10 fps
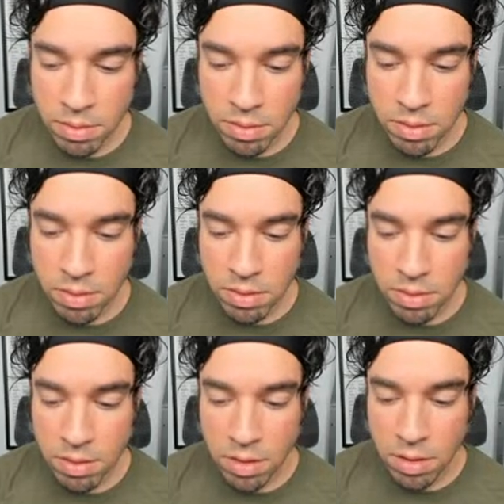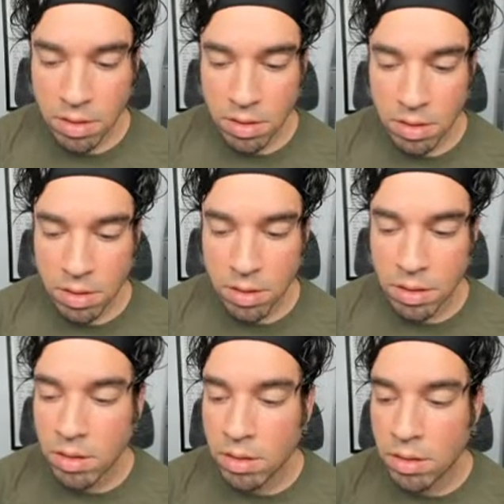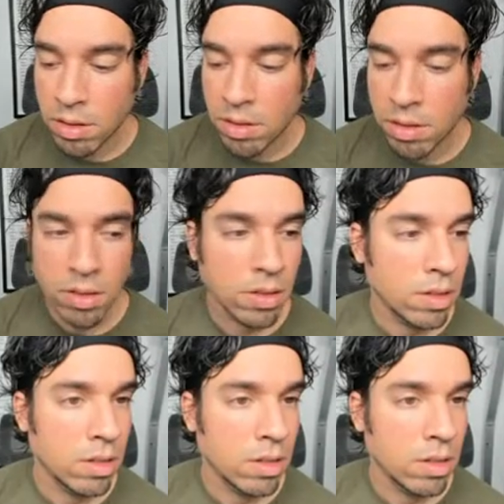(silence)